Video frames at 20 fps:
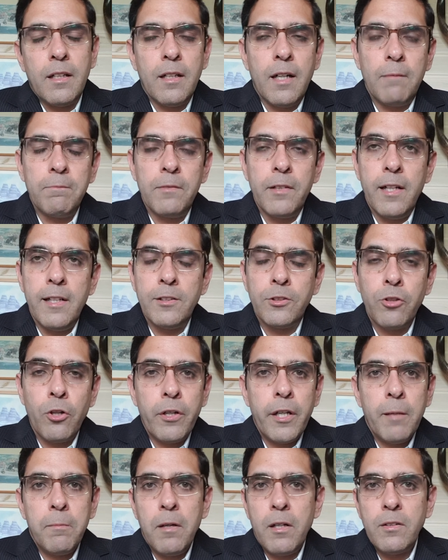I'm really
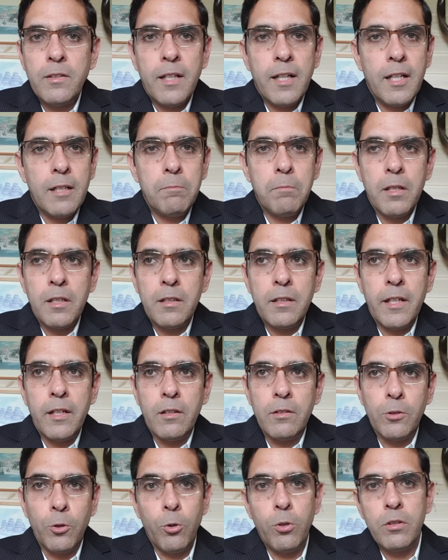sorry about that, but
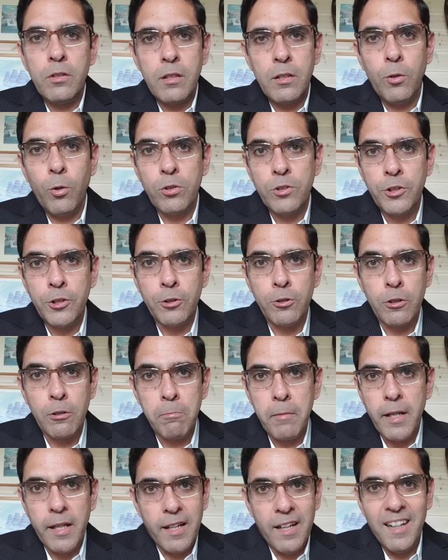don't shoot
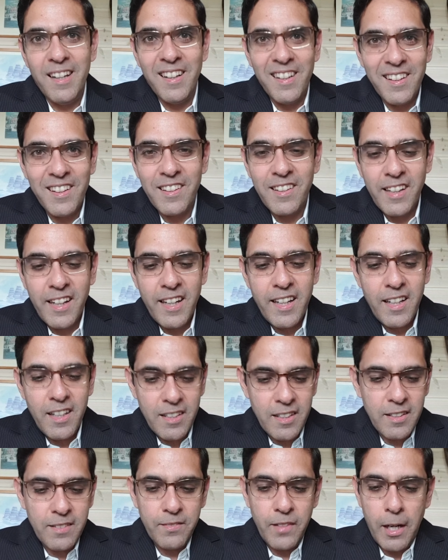me. Okay,
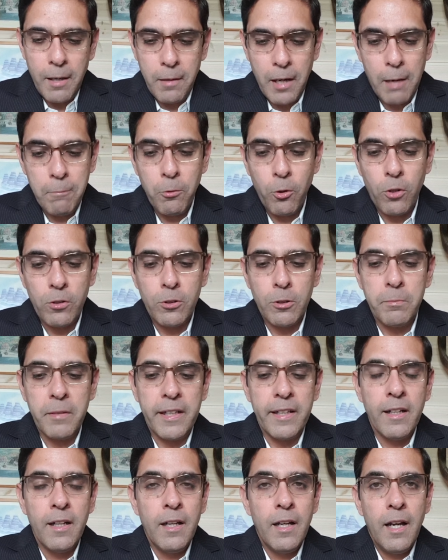I'm not to
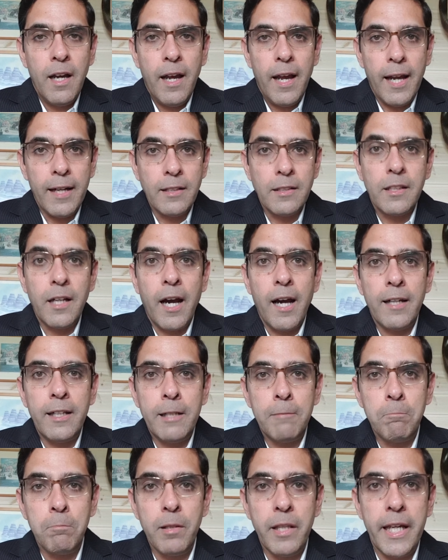be
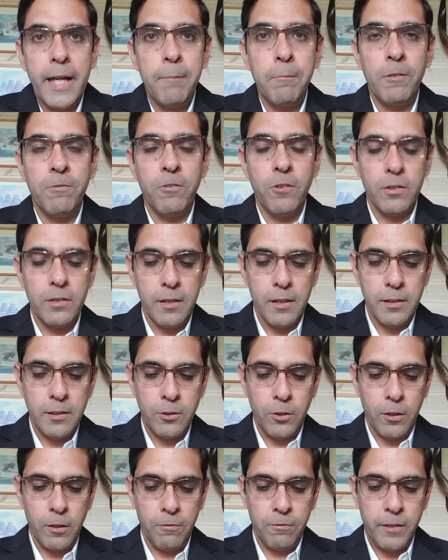entirely blamed for this
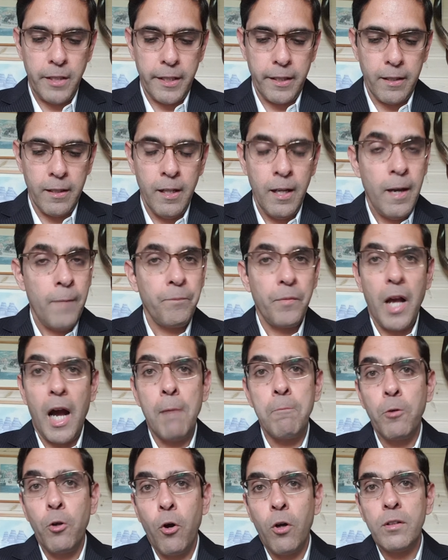sort of thing.
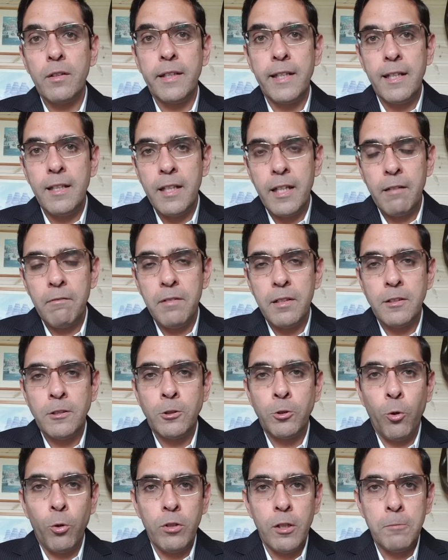I'm not dealing with
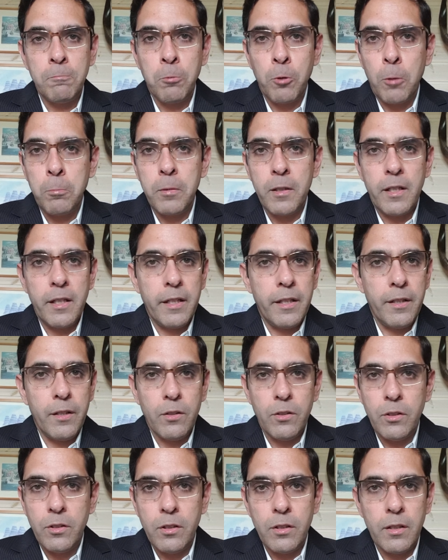stolen property
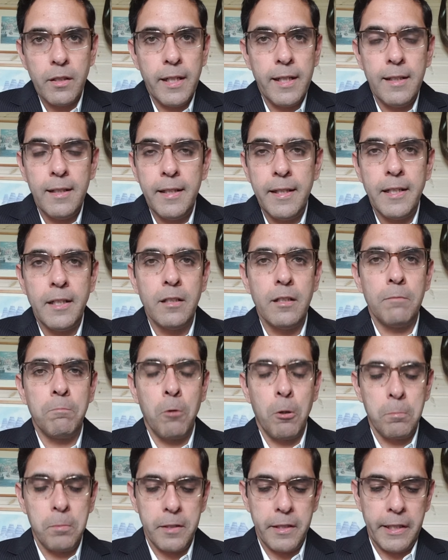or illegal
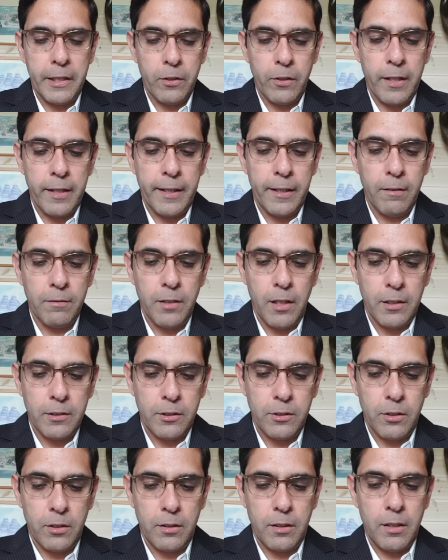property or anything of that
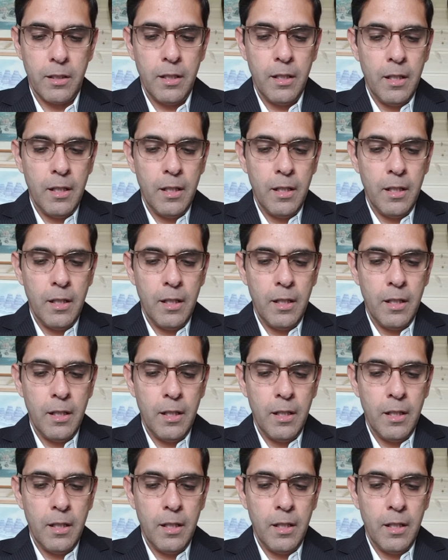sort.